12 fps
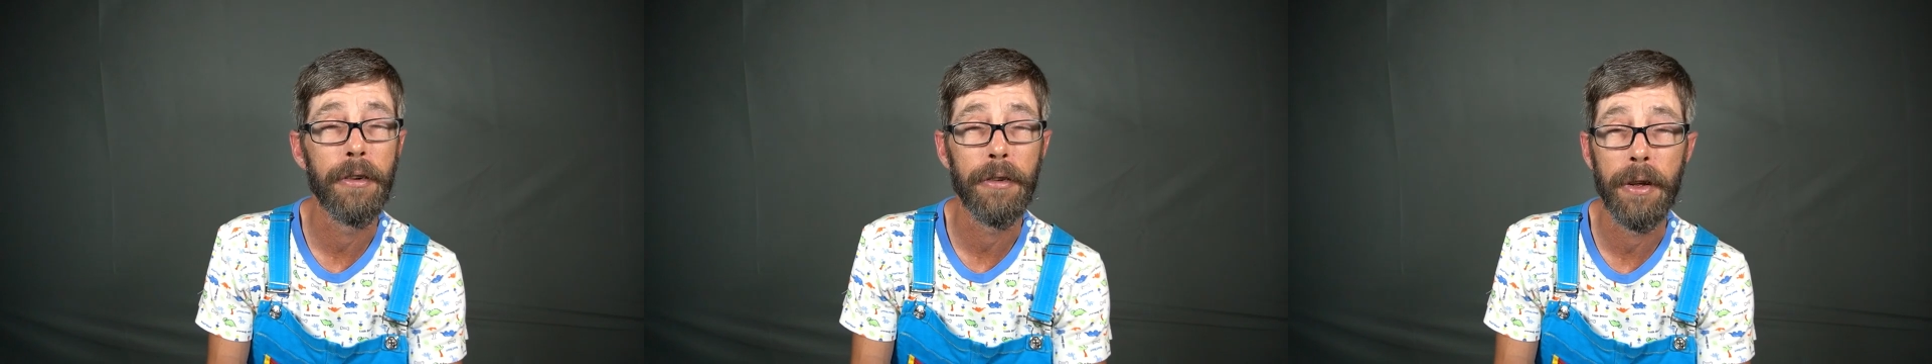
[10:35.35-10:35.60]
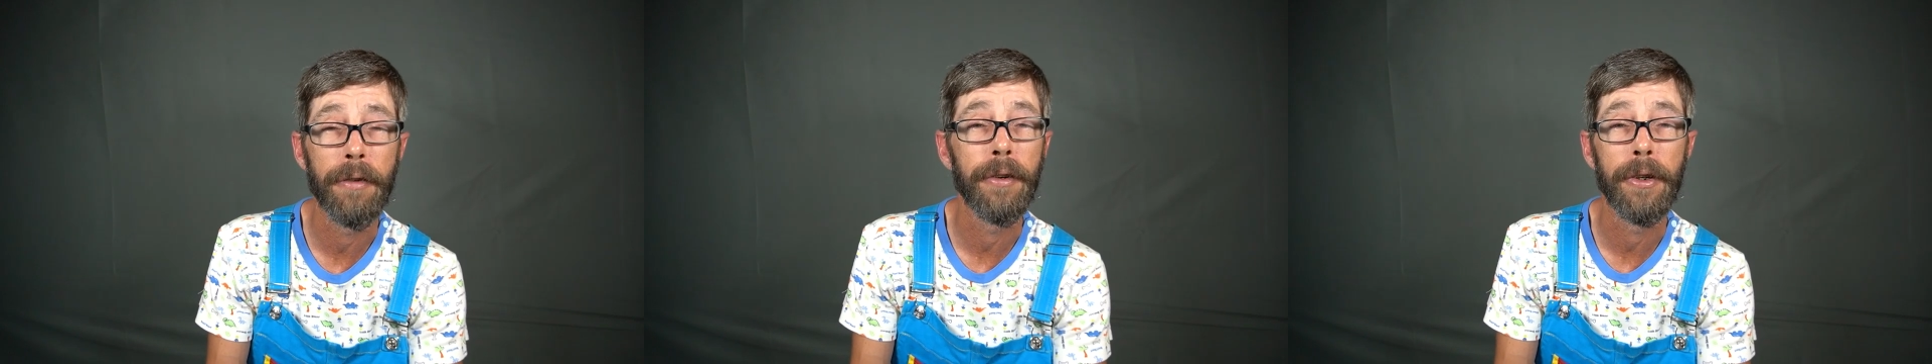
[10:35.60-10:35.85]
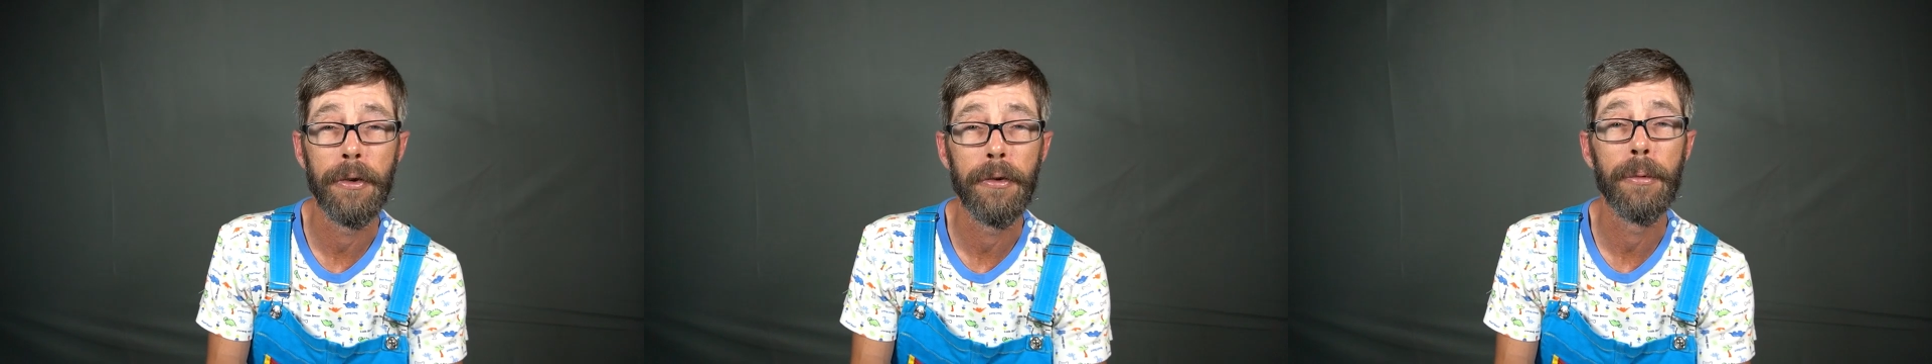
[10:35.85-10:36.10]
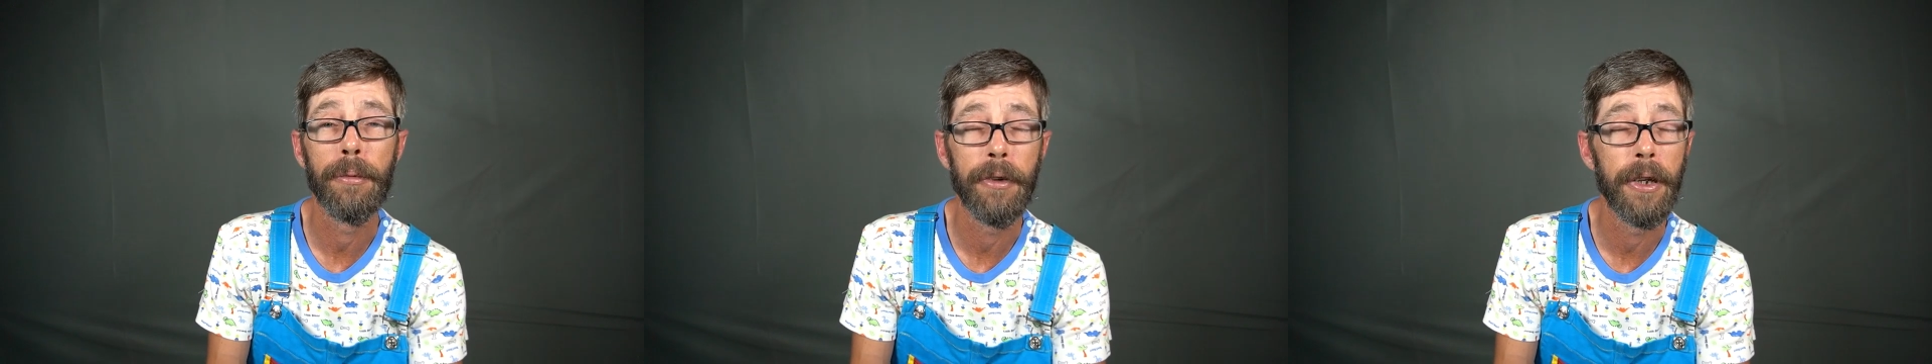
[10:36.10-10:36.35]
your stuff on
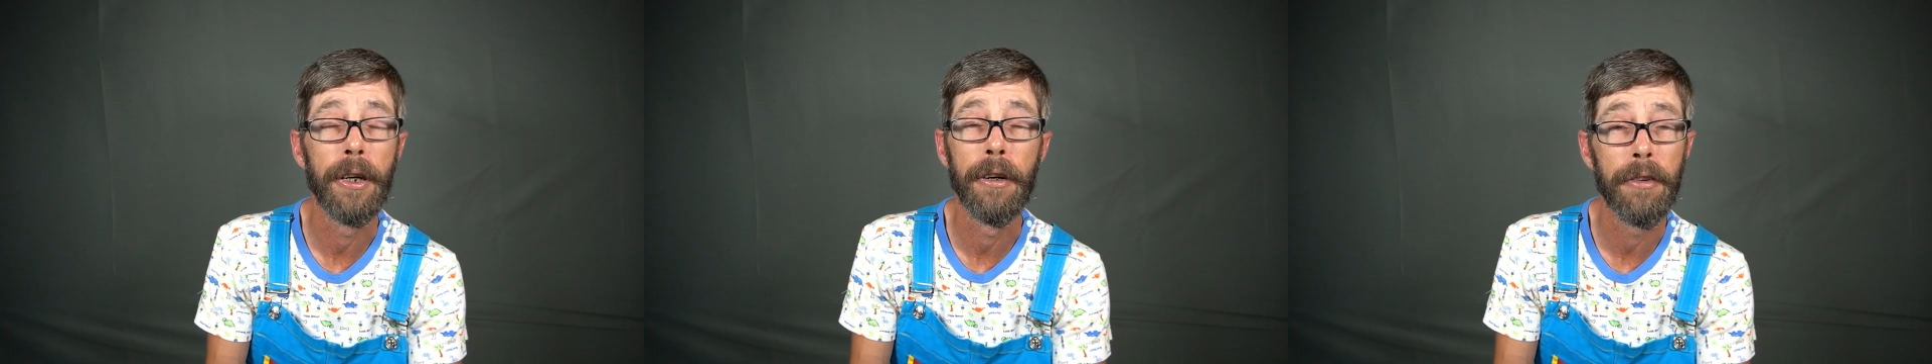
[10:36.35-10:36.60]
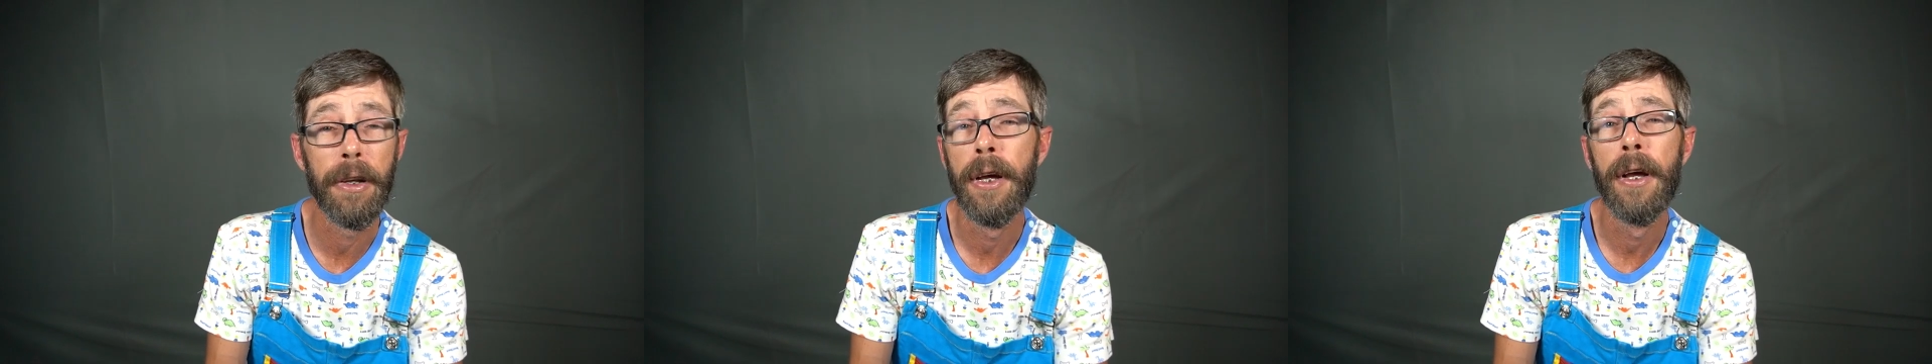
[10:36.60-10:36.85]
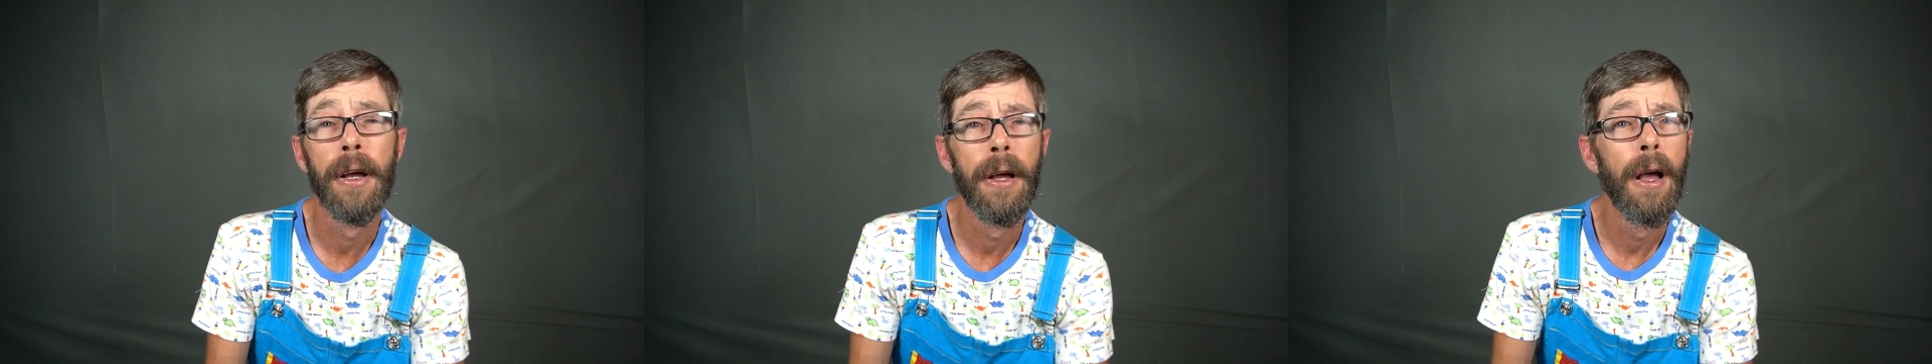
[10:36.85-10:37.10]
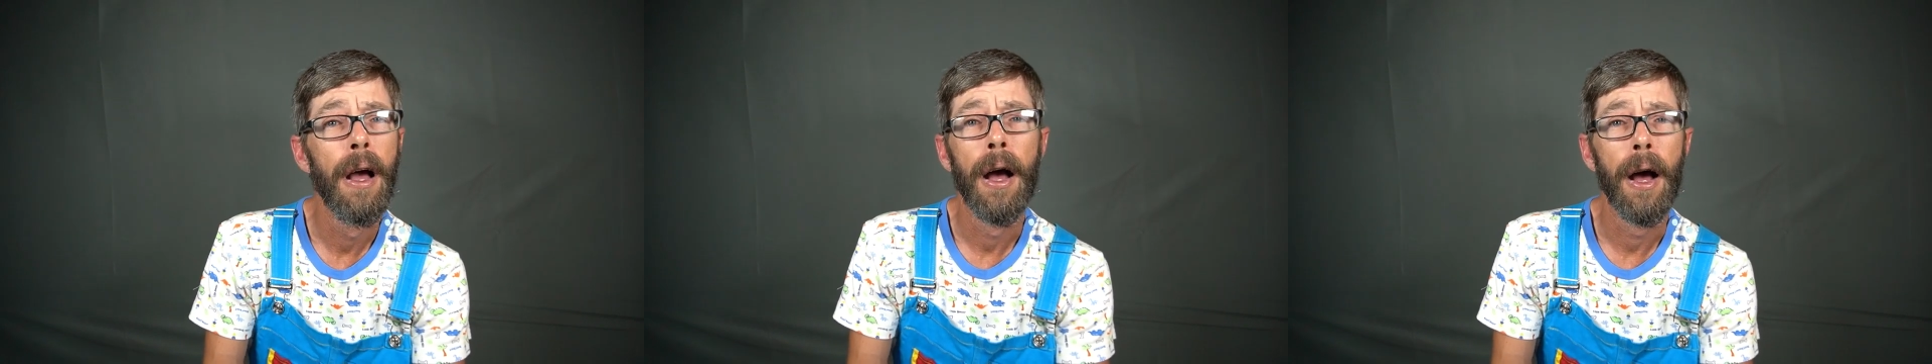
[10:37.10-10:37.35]
YouTube for years.
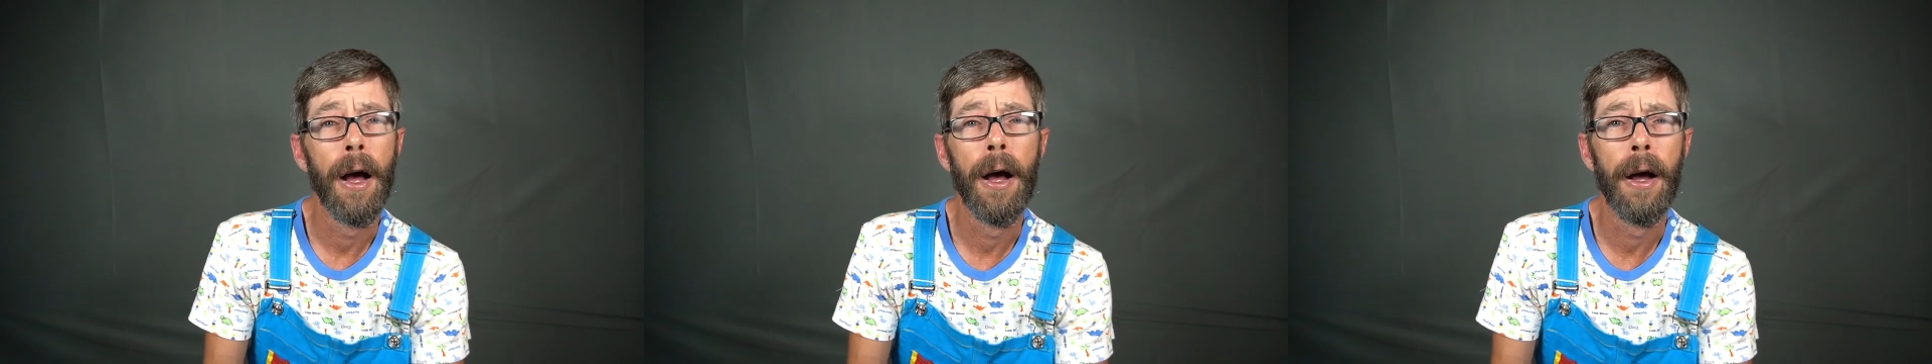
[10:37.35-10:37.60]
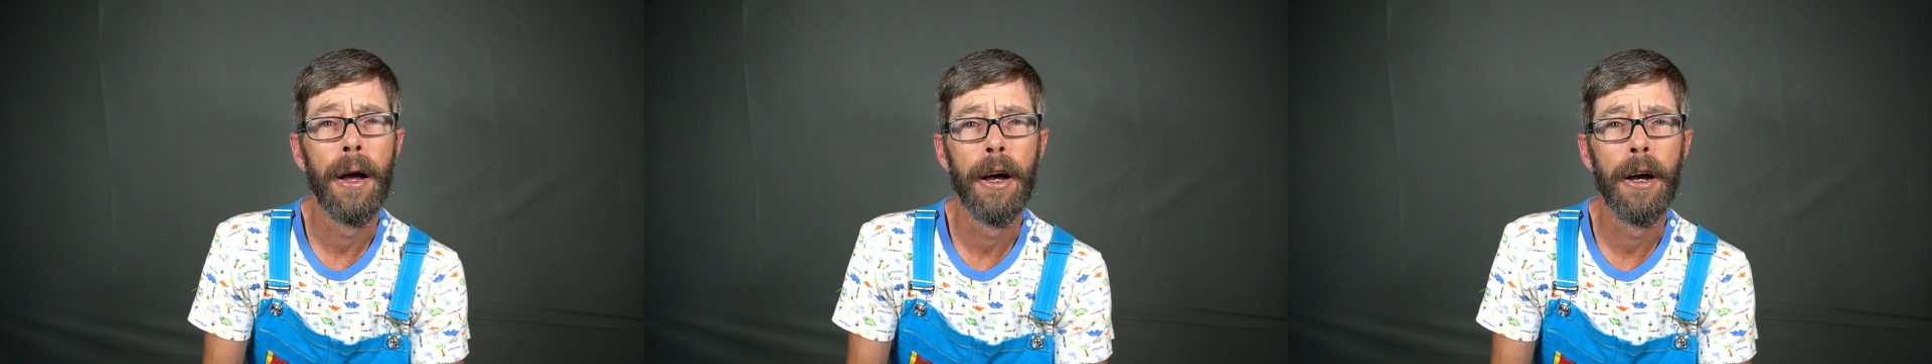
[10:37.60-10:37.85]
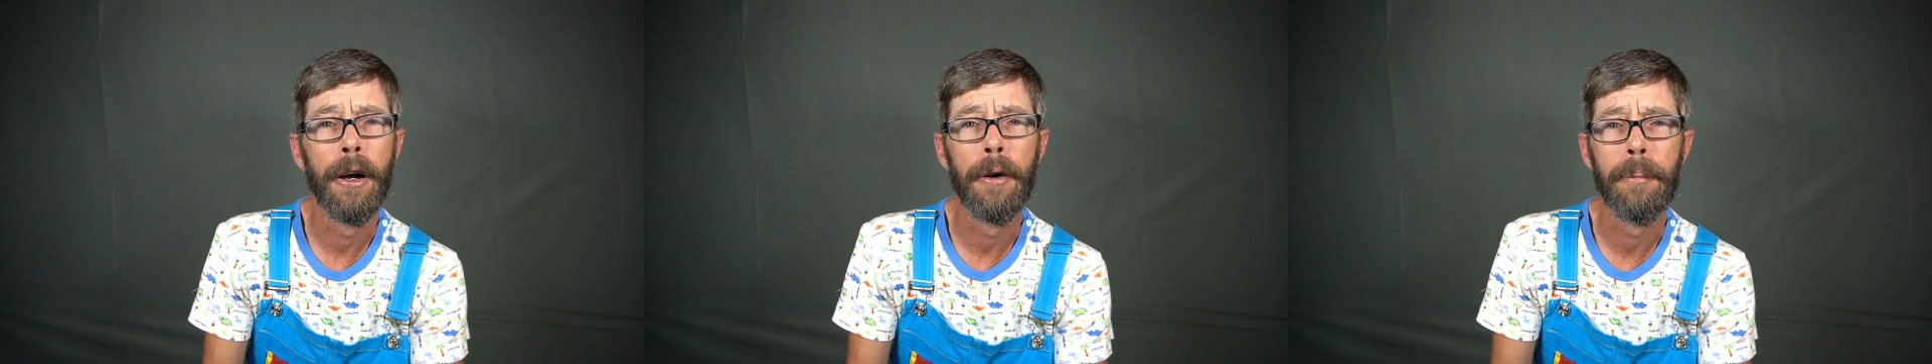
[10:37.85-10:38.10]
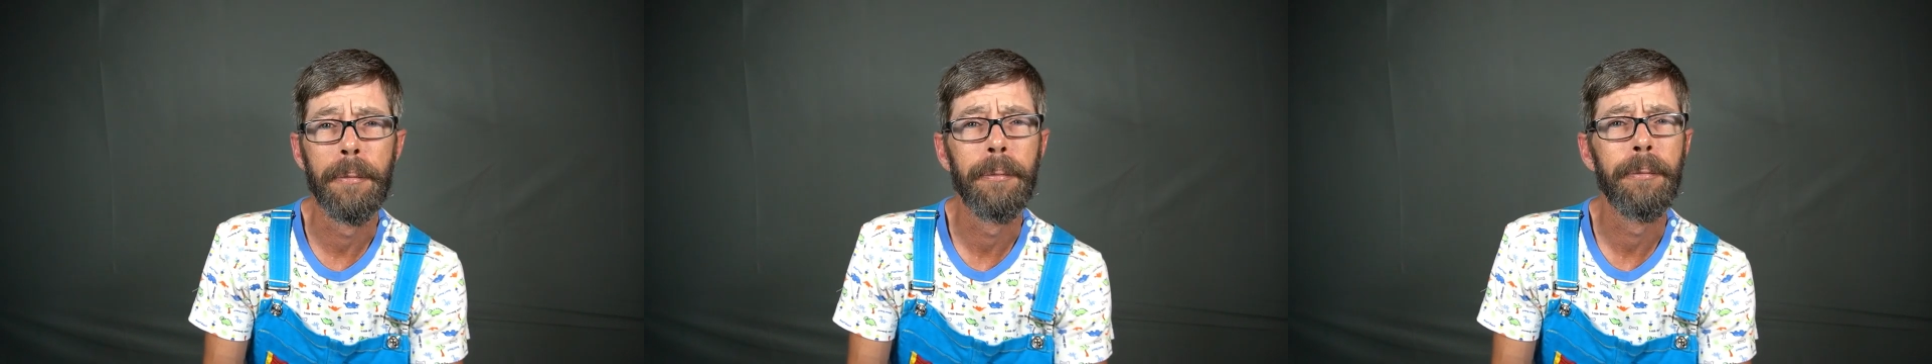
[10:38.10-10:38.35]

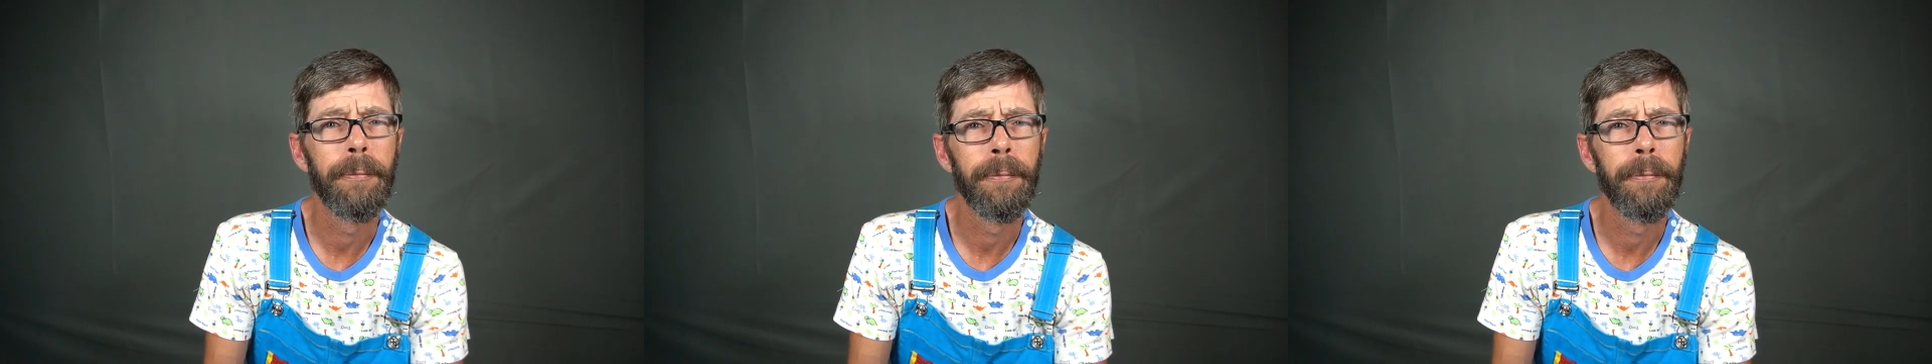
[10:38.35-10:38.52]
Um,